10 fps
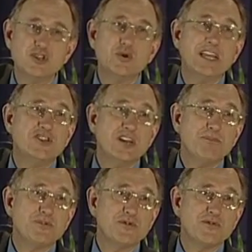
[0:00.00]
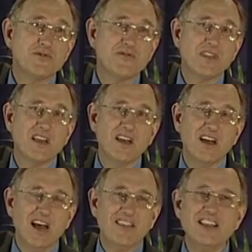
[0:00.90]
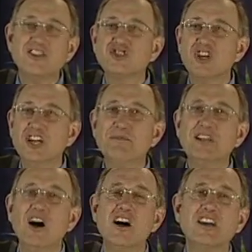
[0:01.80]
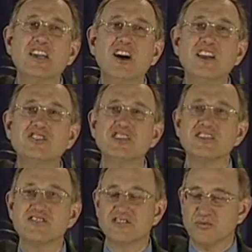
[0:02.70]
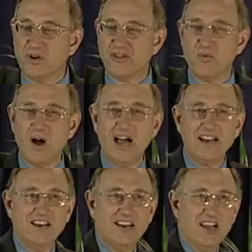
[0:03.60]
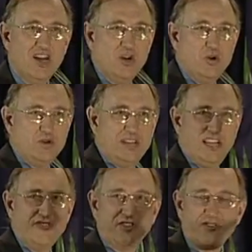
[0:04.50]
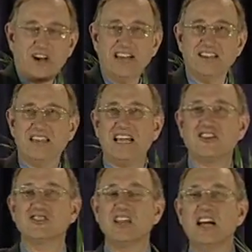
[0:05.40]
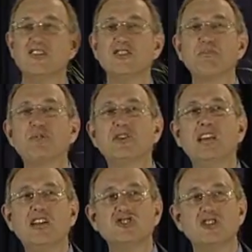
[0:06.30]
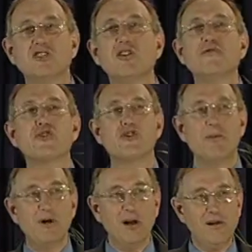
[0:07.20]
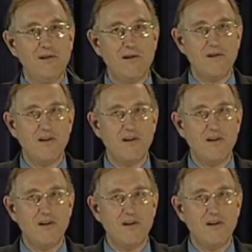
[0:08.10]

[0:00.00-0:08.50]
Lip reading: To Egypt. And that the German archaeologists were the one who did the great digs under the protection of Rommel.